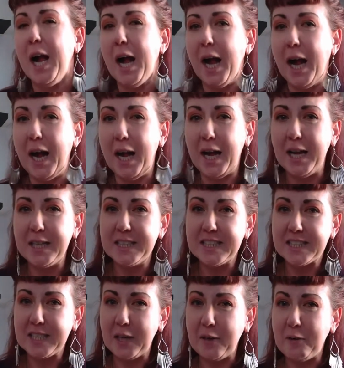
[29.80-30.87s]
Uh,
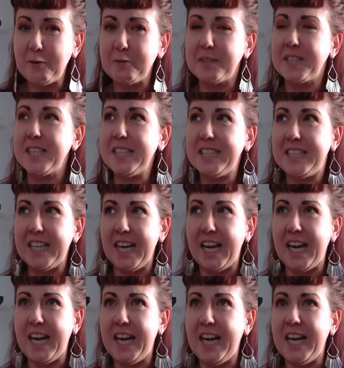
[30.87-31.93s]
so
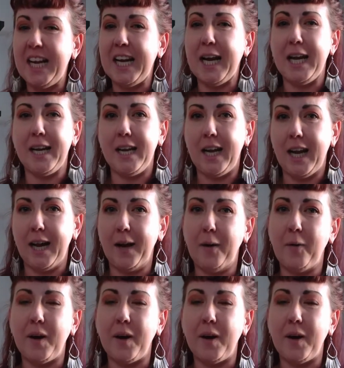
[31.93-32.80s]
today and now,